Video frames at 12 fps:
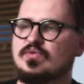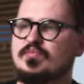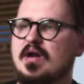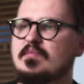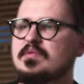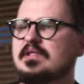you
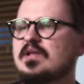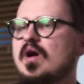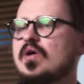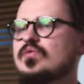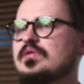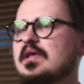probably
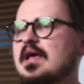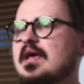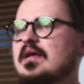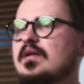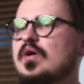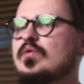know,
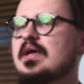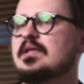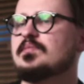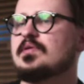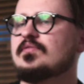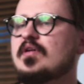the low
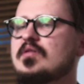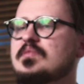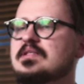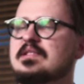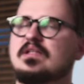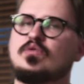light
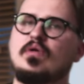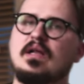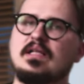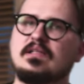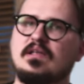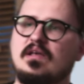performance and
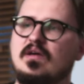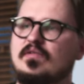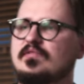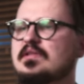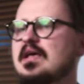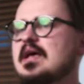quality
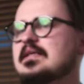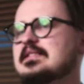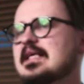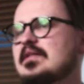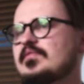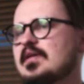of the
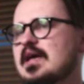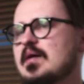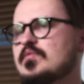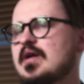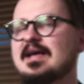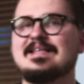selfie
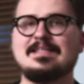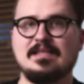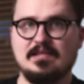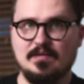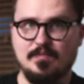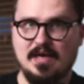camera
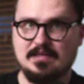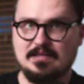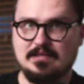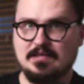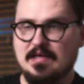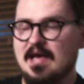isn't the
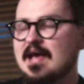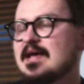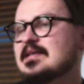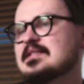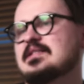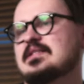best,
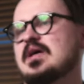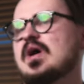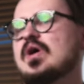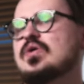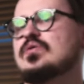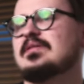
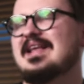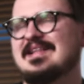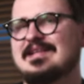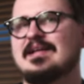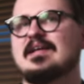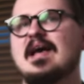so that can